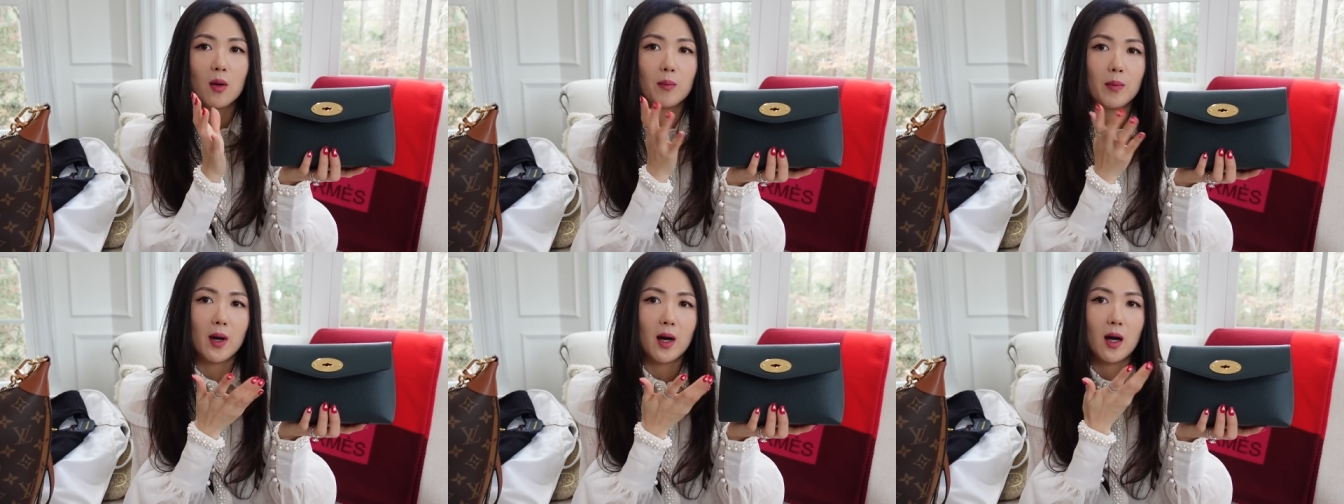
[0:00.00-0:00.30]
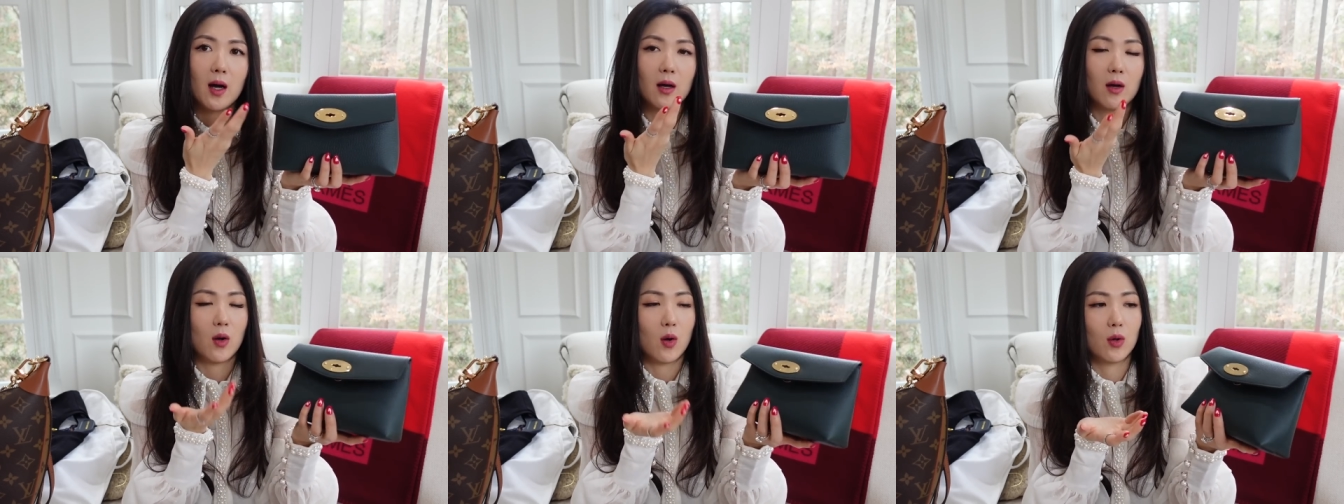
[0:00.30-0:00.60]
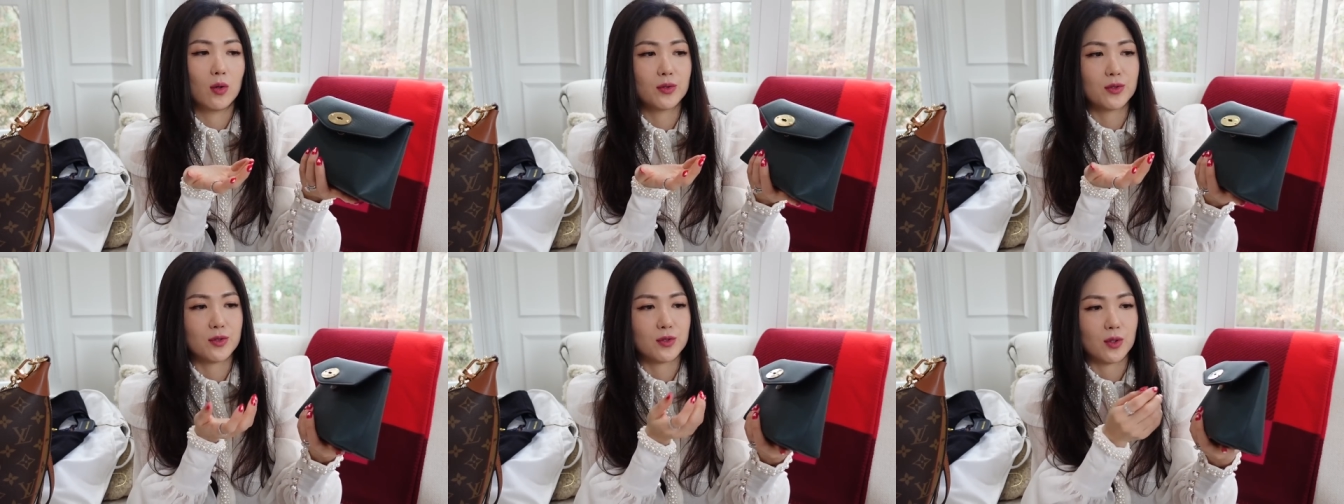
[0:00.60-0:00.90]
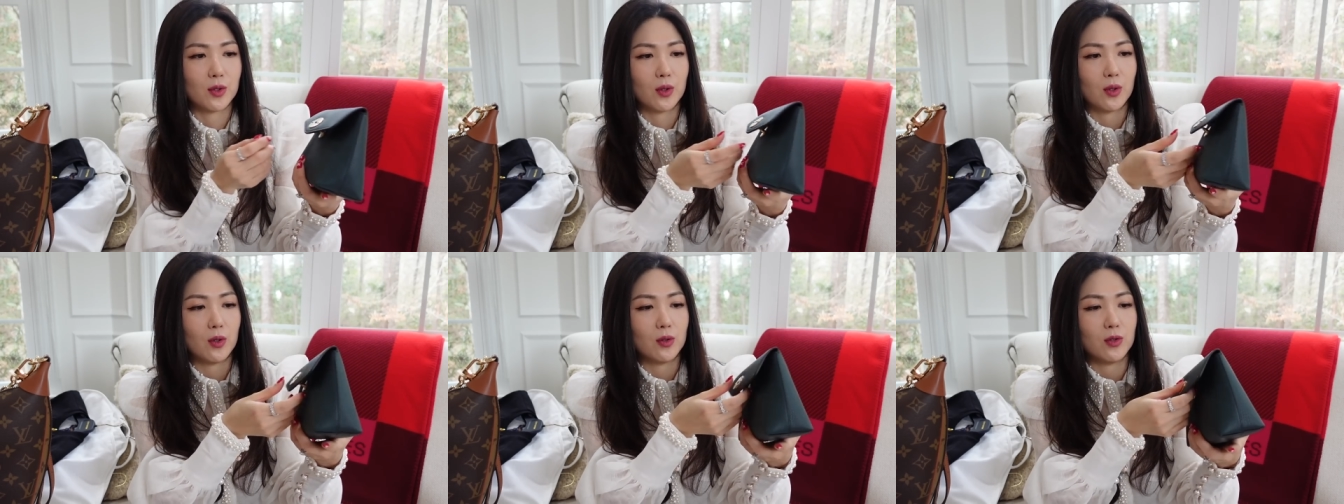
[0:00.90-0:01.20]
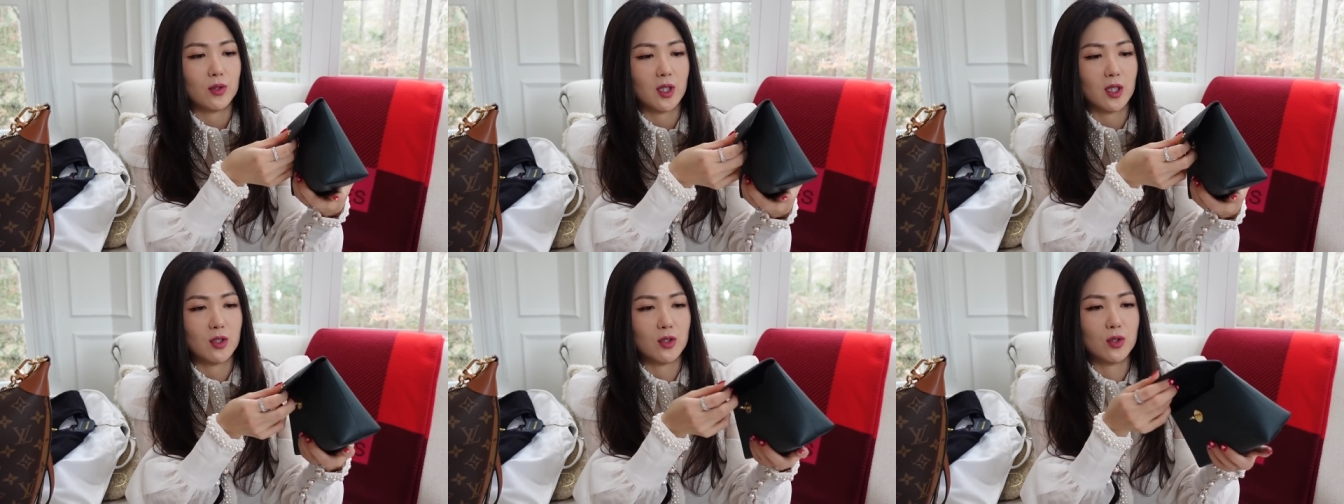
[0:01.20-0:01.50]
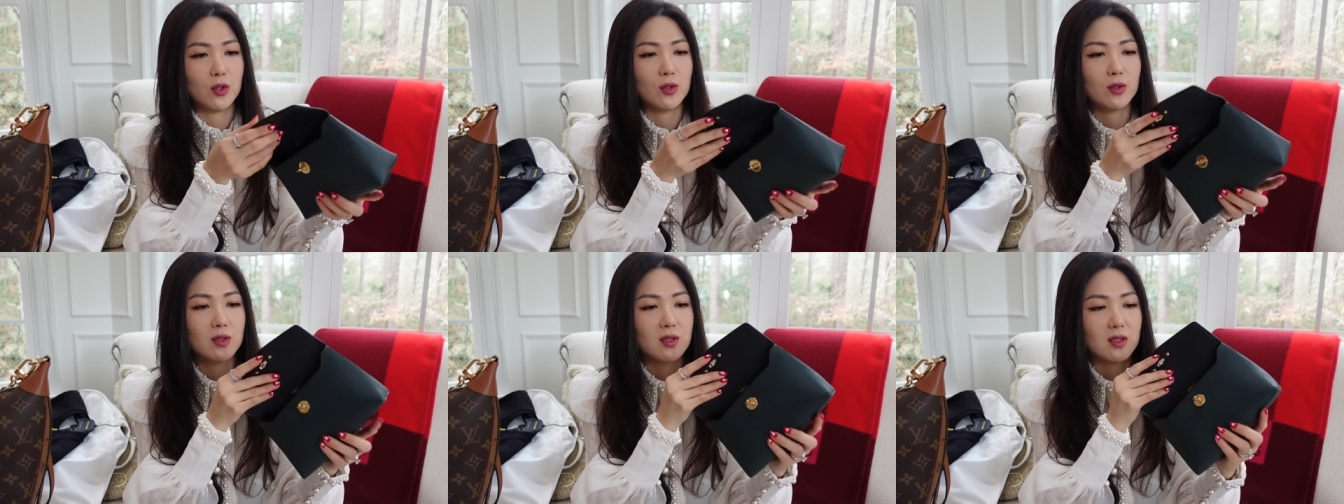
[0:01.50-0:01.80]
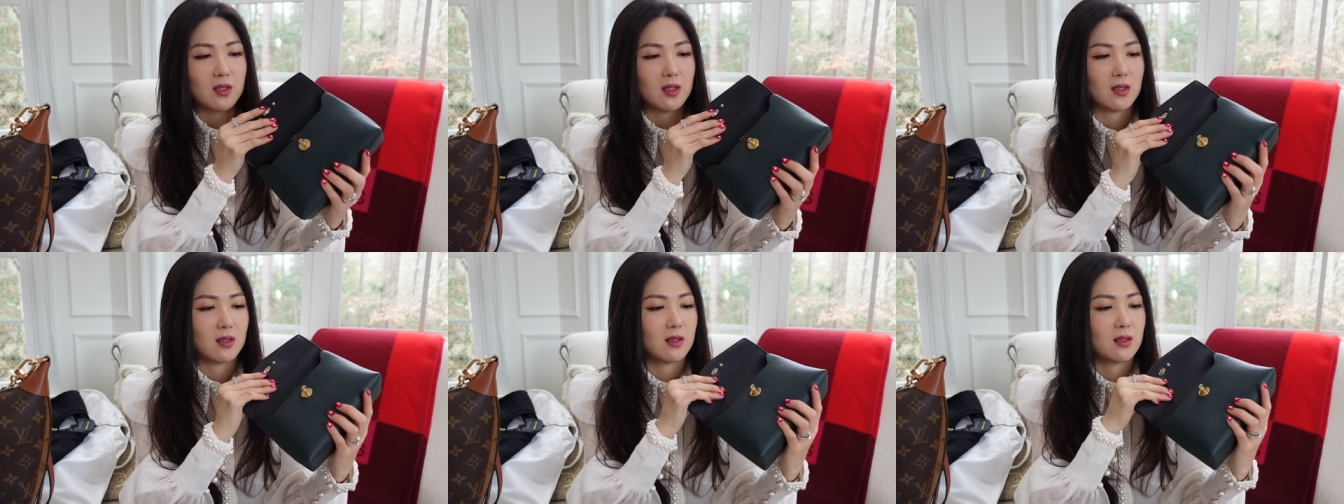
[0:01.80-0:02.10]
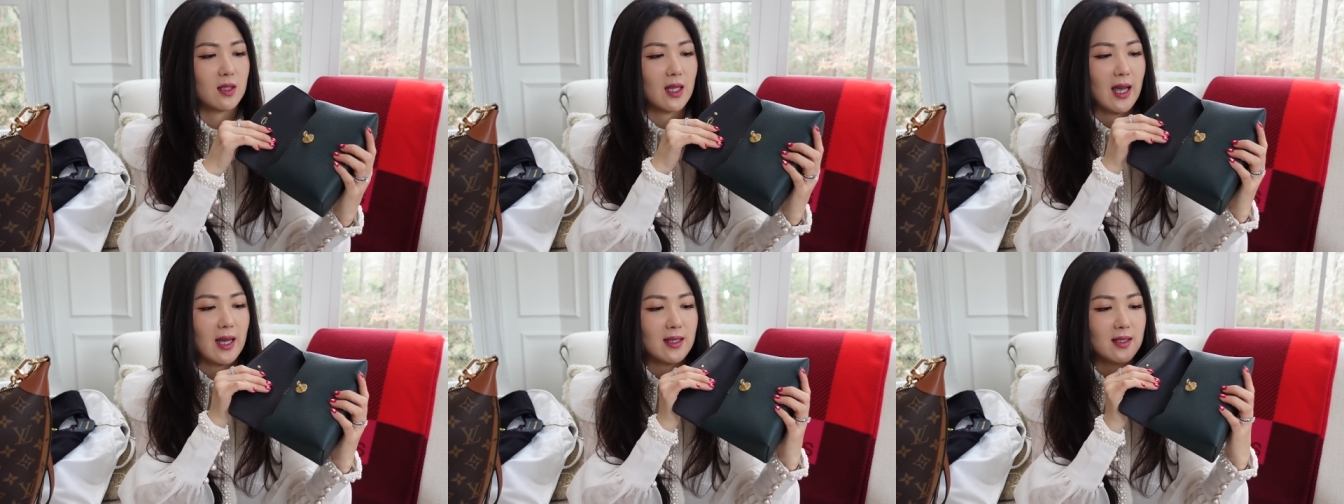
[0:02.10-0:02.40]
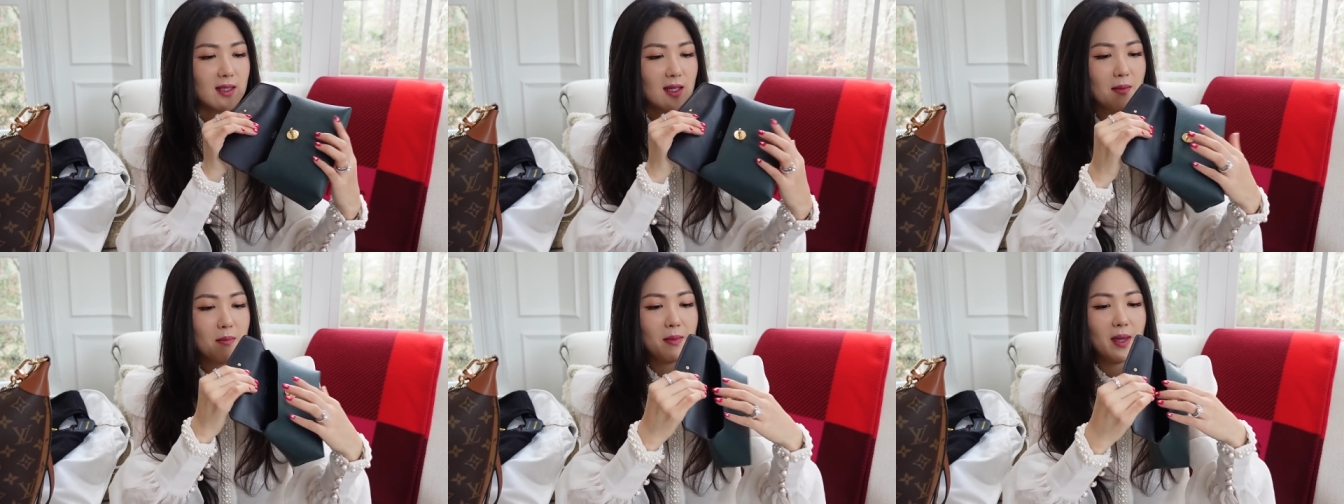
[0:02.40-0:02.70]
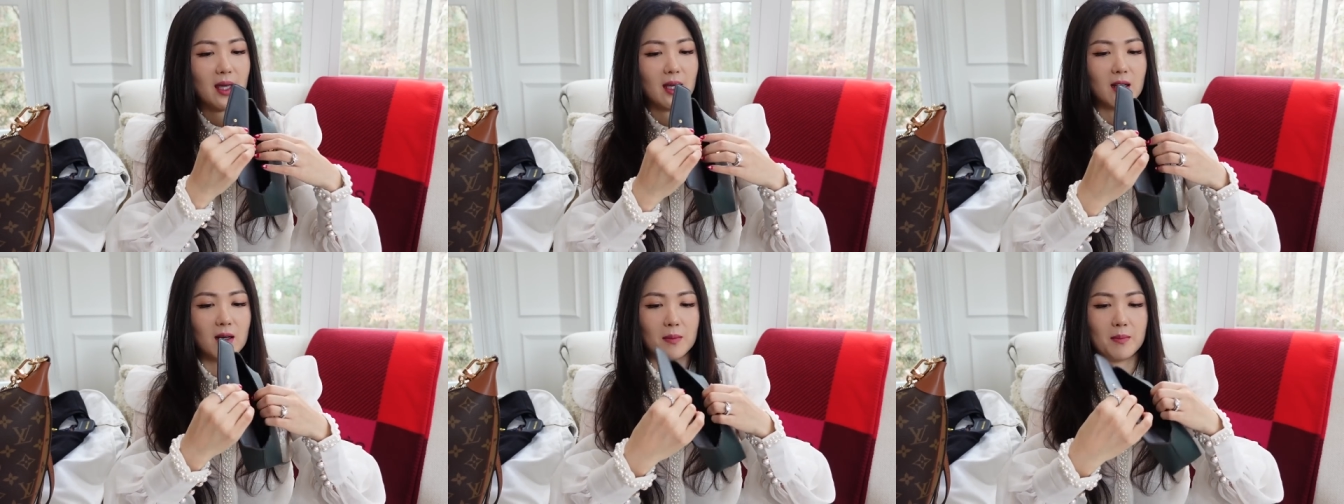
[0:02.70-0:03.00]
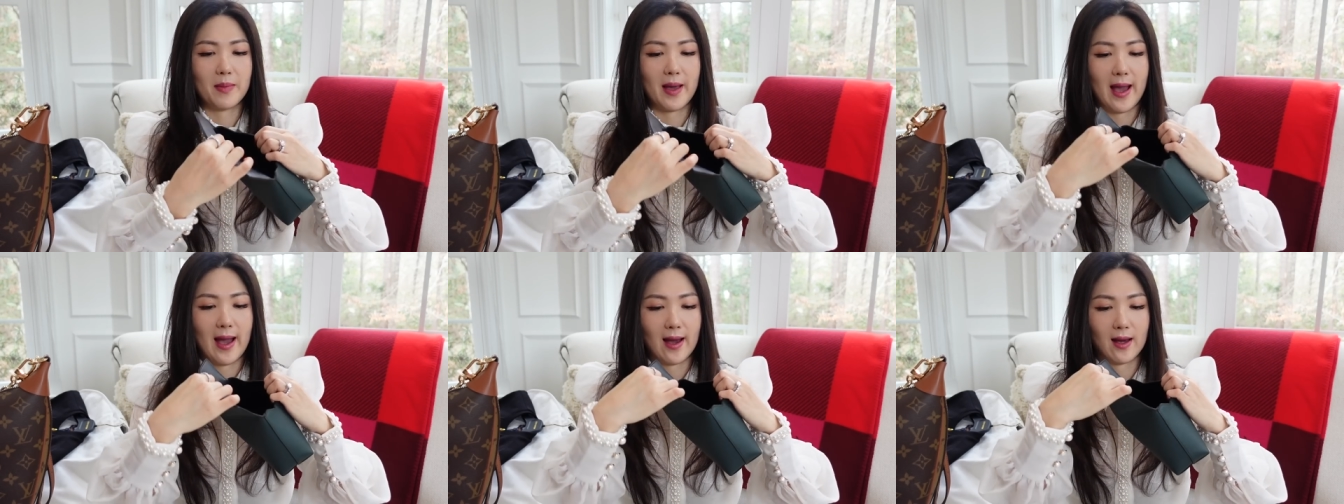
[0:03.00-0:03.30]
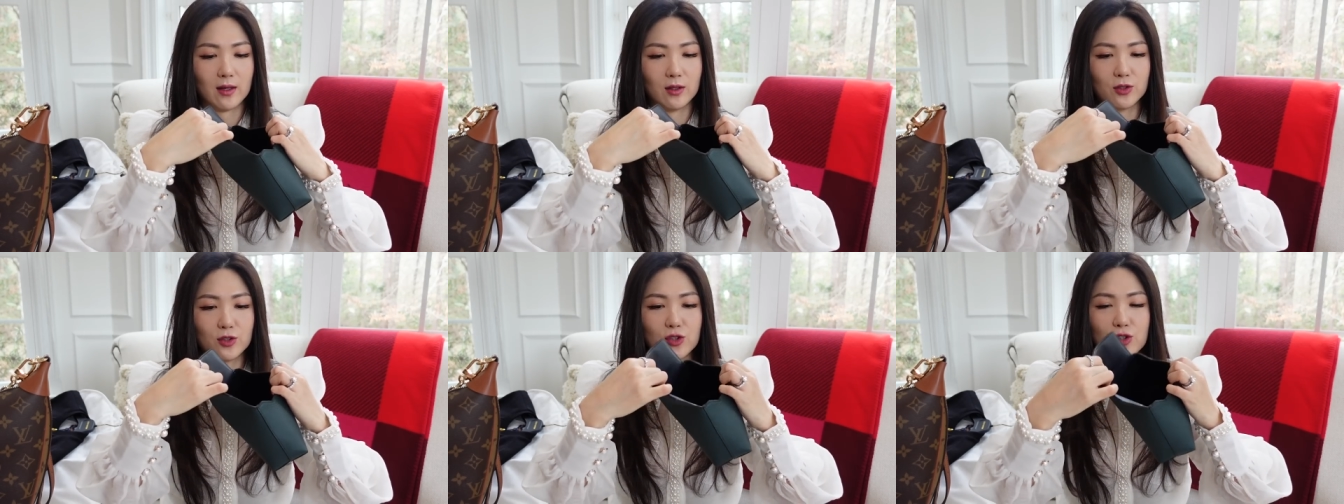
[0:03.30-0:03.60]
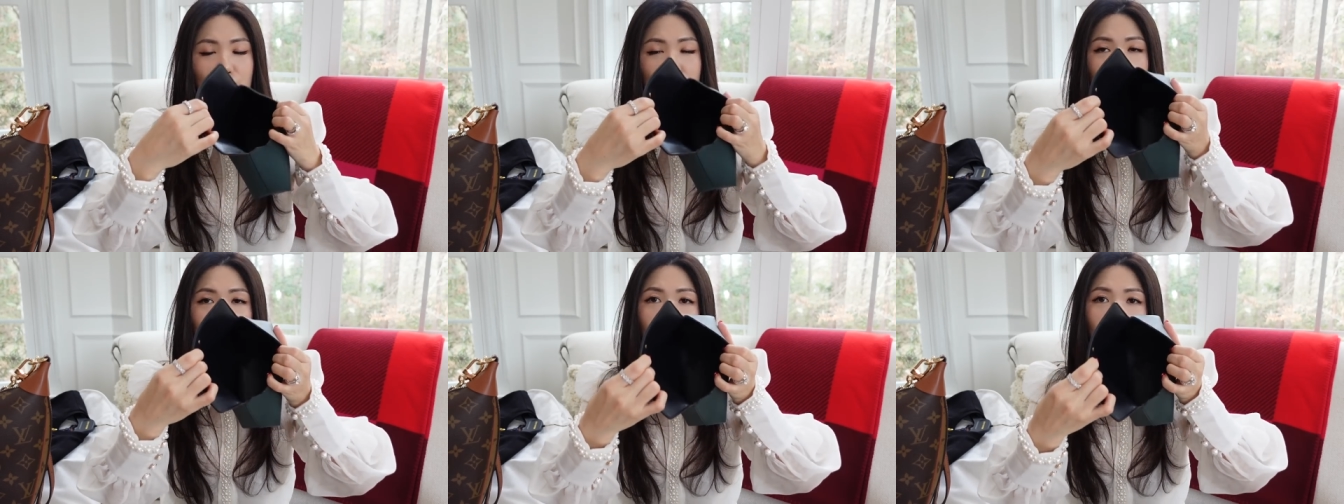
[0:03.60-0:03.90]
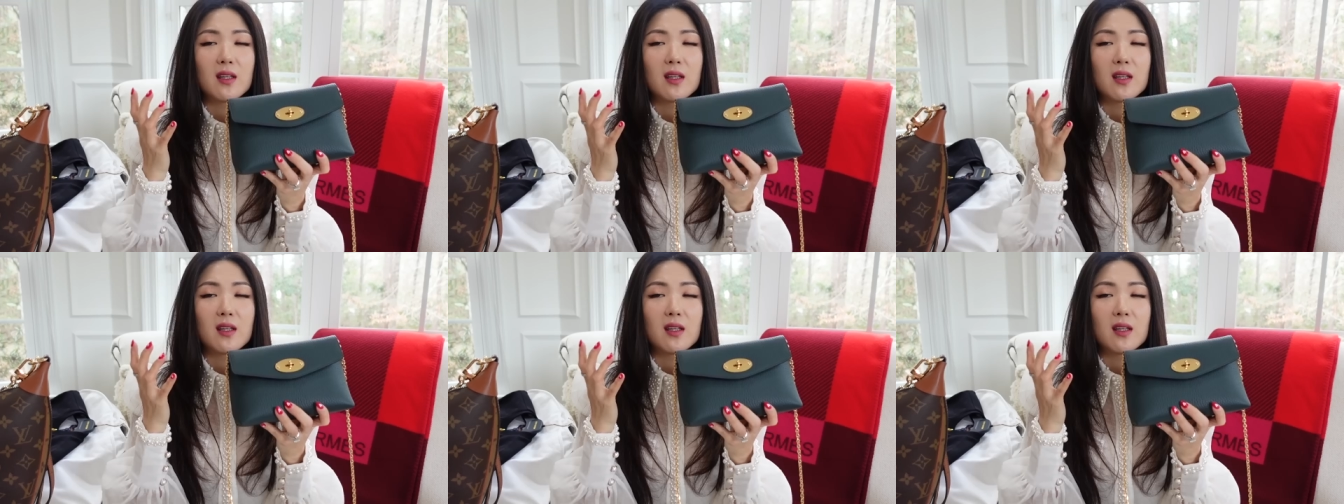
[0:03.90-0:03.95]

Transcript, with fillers: but also you can use this as a makeup pouch.